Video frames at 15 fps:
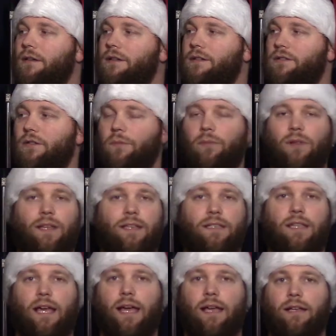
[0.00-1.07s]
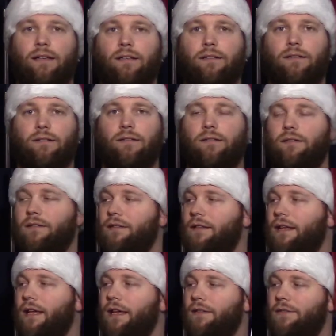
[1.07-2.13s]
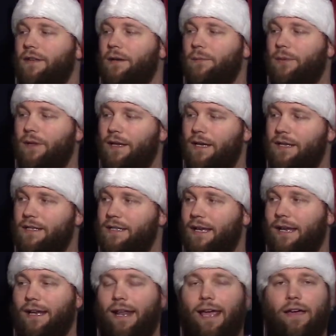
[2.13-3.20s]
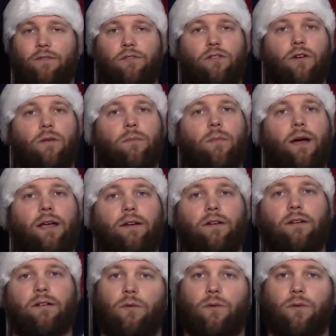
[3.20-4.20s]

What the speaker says: So it plays that. Then it plays an F sharp minor,